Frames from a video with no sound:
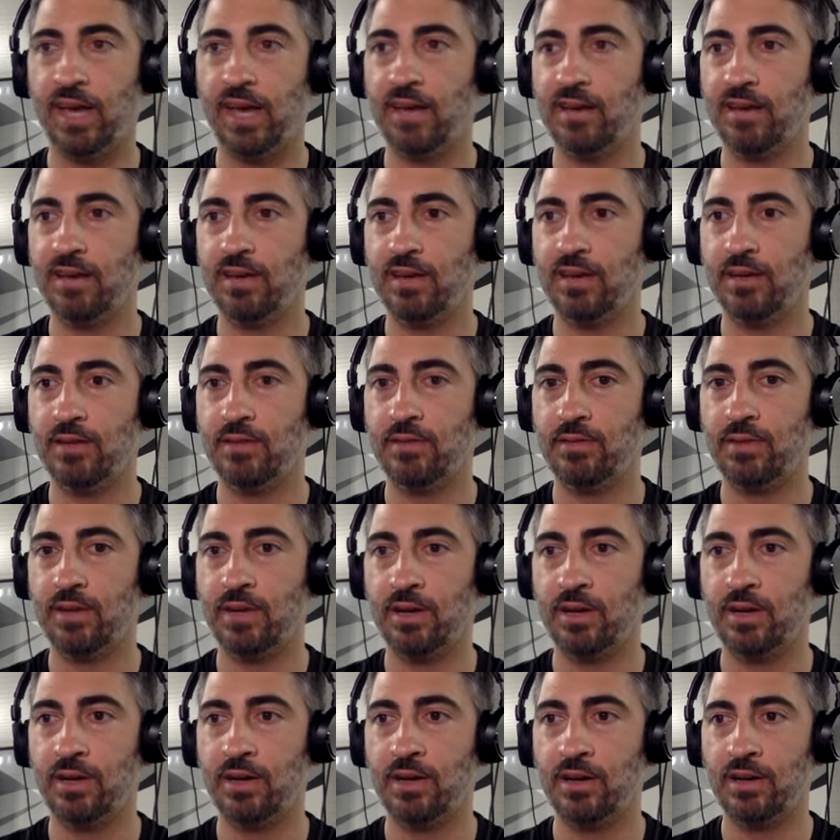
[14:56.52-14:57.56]

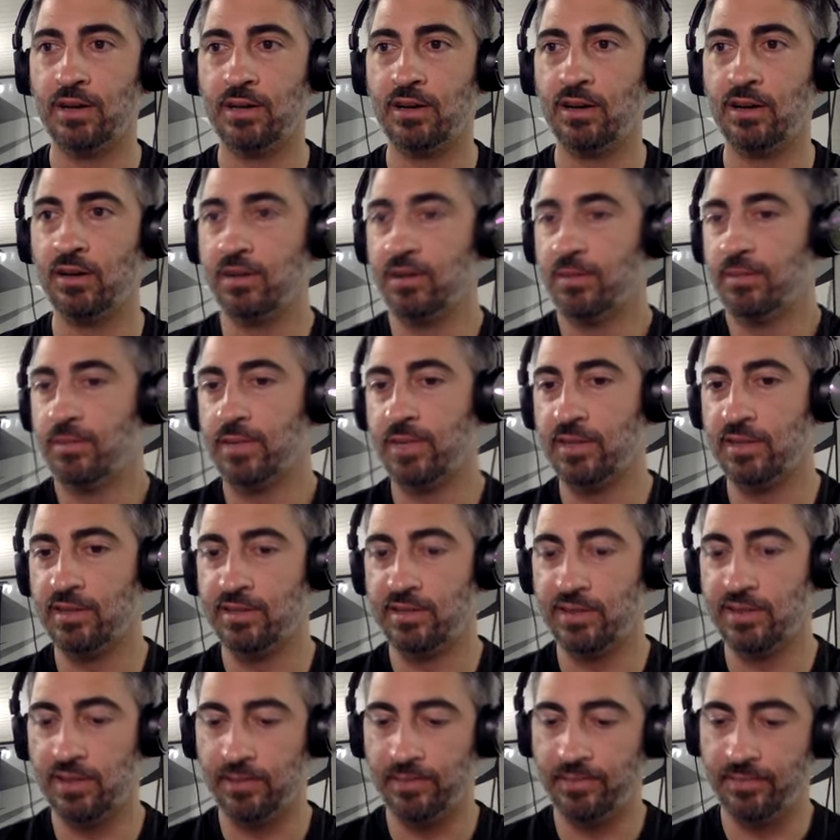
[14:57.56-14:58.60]
it
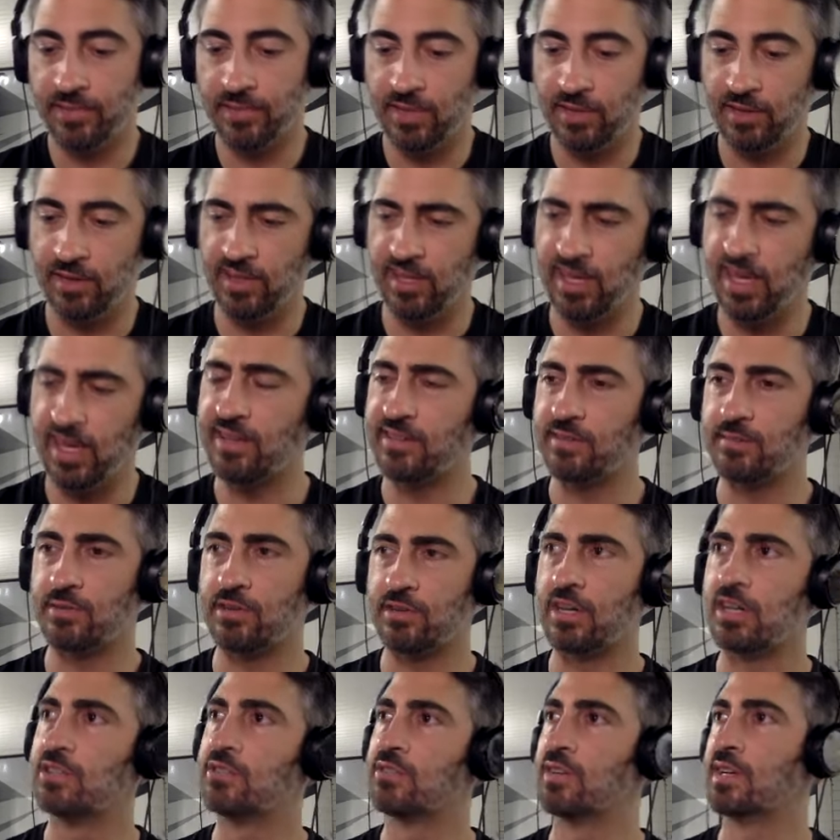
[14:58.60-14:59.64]
because, you know, they had some
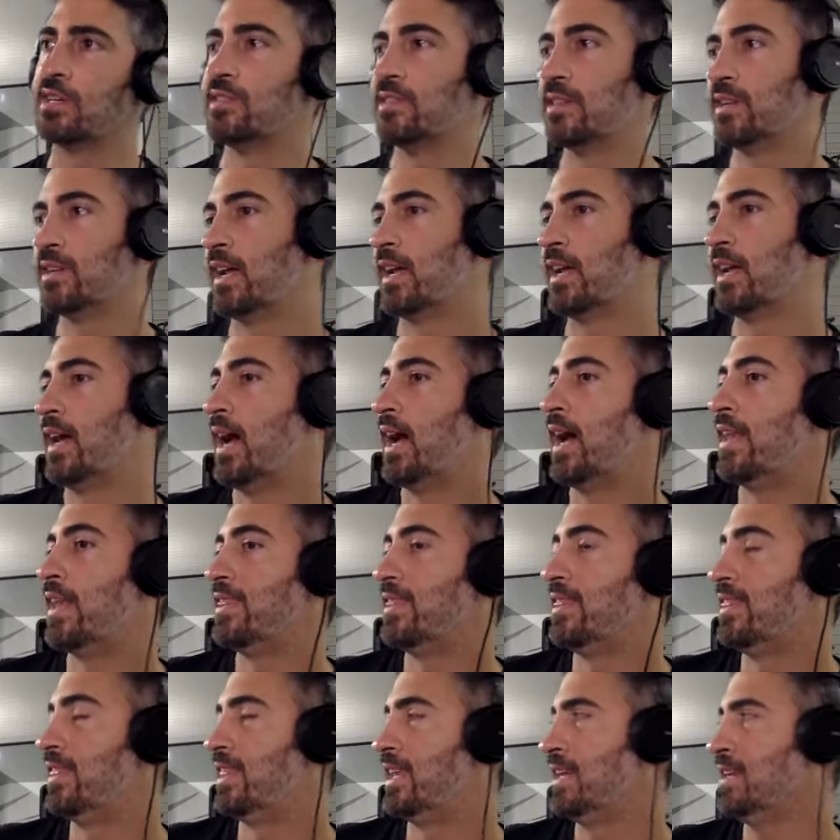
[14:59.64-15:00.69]
grudge racing that I
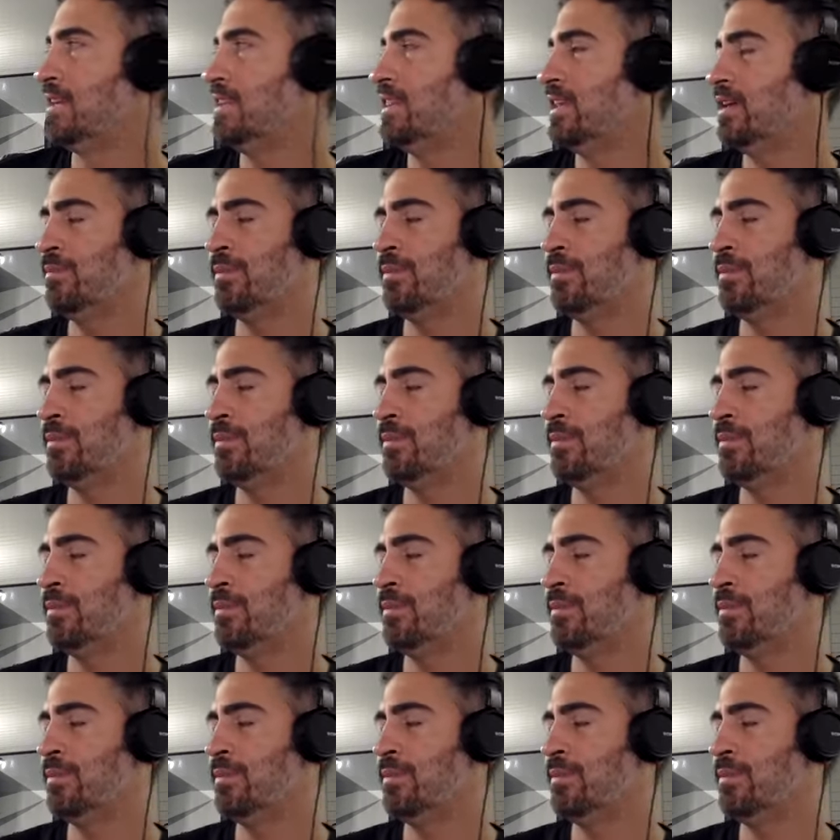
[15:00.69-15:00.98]
think